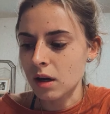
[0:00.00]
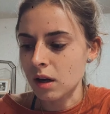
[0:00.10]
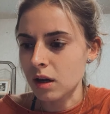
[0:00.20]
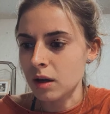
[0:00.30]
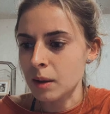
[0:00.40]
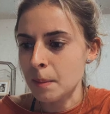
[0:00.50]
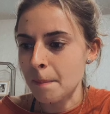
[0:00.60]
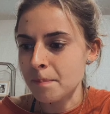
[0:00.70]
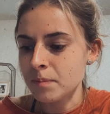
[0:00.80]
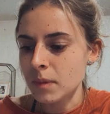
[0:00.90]

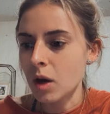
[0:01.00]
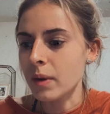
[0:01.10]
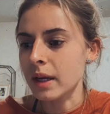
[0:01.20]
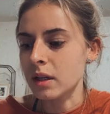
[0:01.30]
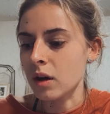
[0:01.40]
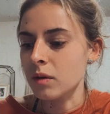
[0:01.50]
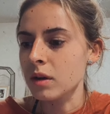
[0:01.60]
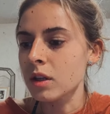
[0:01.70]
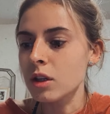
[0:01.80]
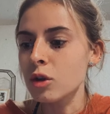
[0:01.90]
Oh wait, no.
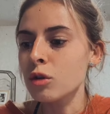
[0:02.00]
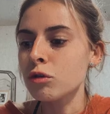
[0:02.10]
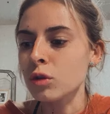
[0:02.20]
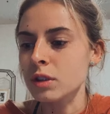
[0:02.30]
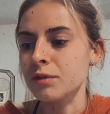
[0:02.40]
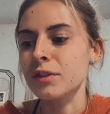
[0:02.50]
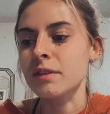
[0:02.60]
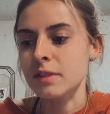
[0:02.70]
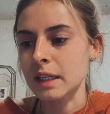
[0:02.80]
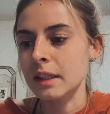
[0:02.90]
The New Rules of
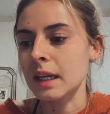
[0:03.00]
Lifting.